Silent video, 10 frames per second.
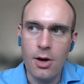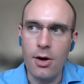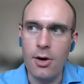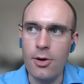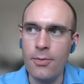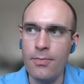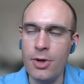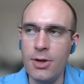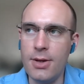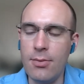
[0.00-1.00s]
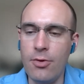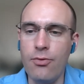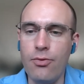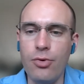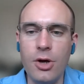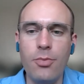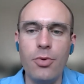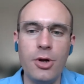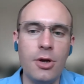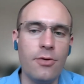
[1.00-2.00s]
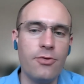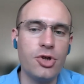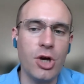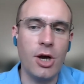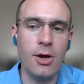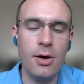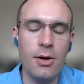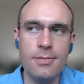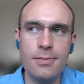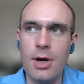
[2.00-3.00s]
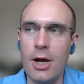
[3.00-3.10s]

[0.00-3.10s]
In terms of reopening of China,